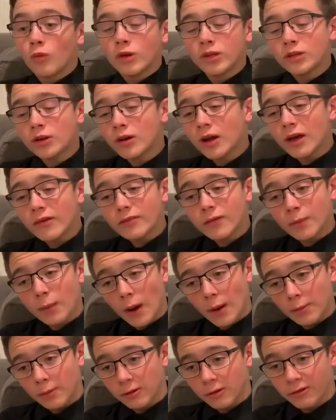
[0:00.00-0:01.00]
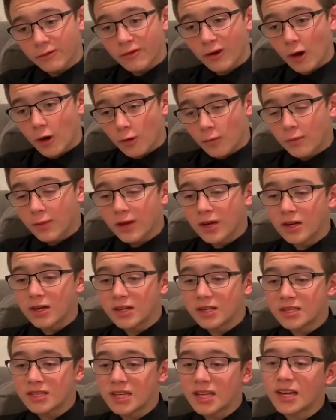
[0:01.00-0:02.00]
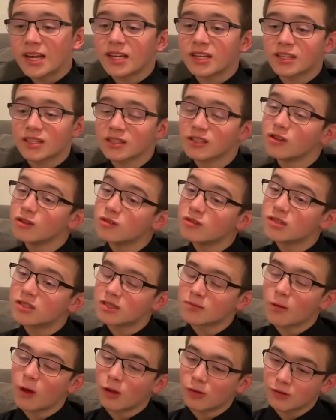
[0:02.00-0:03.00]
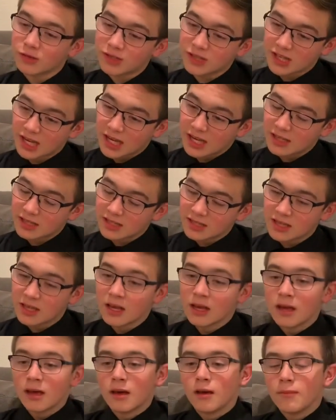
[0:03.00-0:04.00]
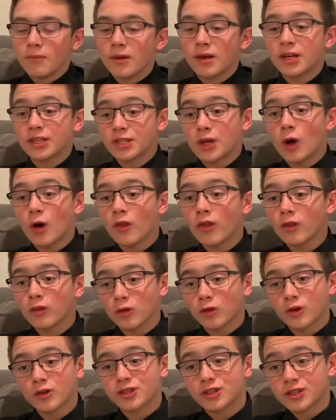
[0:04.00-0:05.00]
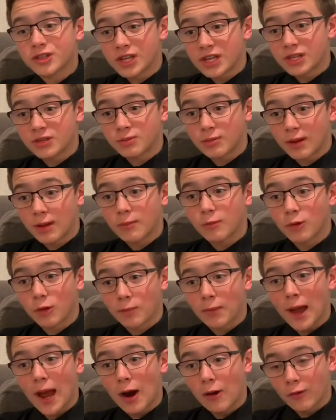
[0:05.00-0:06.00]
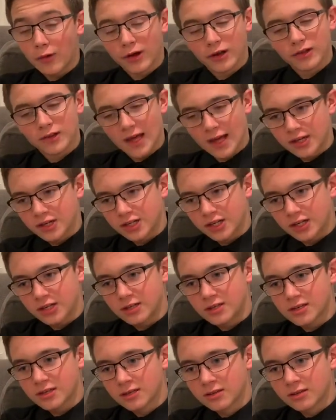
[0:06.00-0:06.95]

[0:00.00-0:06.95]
don't have a popular vote because it excludes smaller states, because all the larger states would get more power in elections.